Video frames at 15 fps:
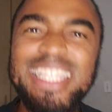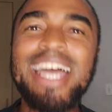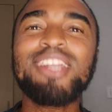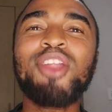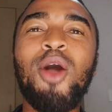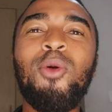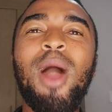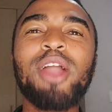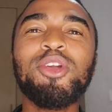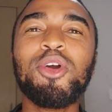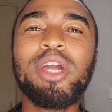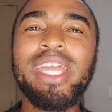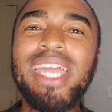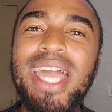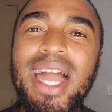that not why
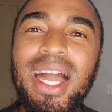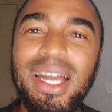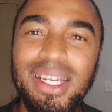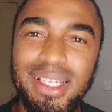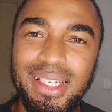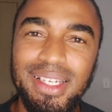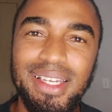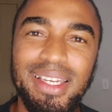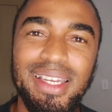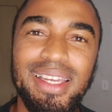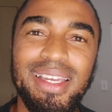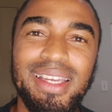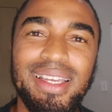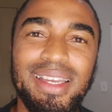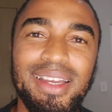you're here?
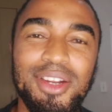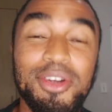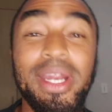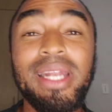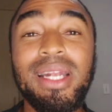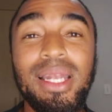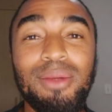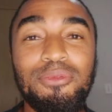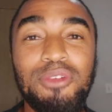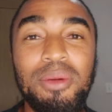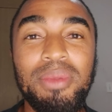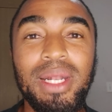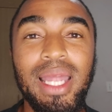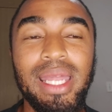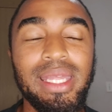Great clip
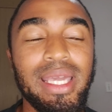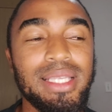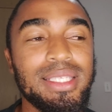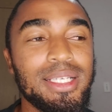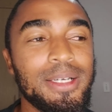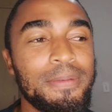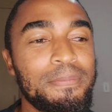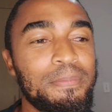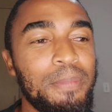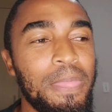from Gladiator.